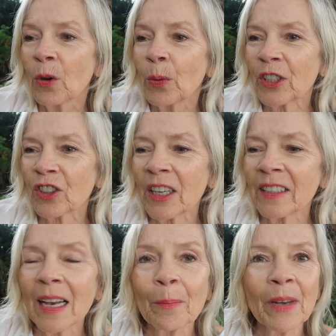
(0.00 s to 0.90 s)
which
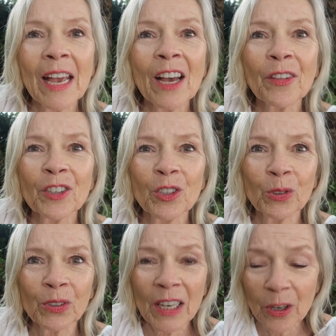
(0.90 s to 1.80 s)
is up now, the
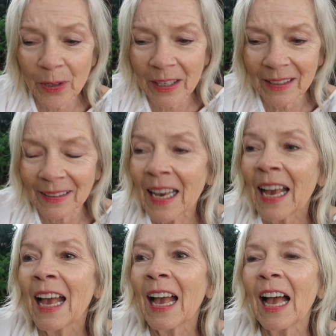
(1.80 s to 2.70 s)
new series.
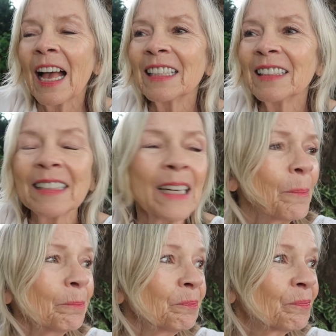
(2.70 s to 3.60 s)
And
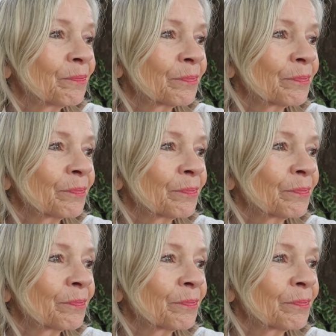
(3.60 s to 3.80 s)
um,